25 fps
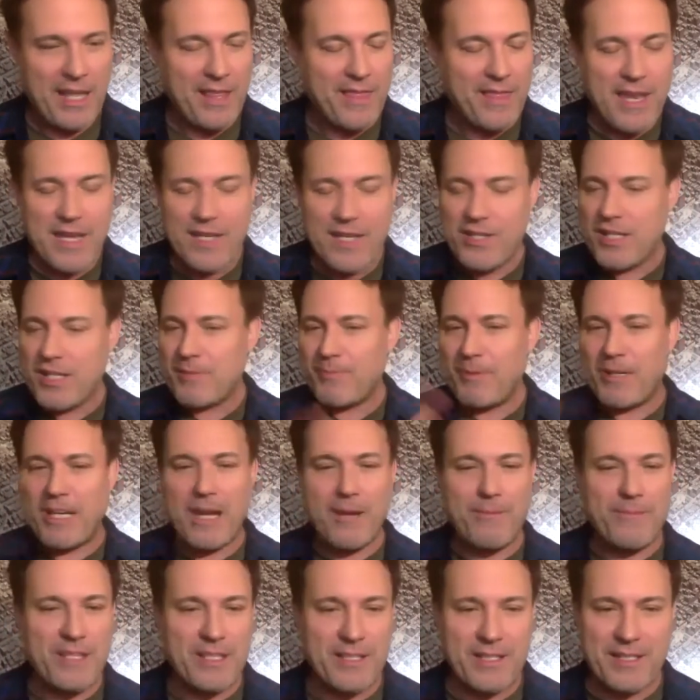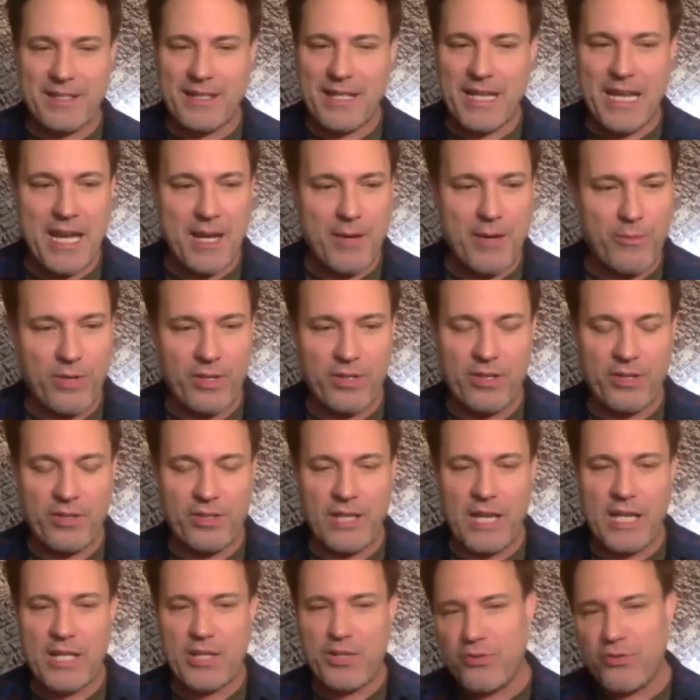Then it just became this thing where they're like,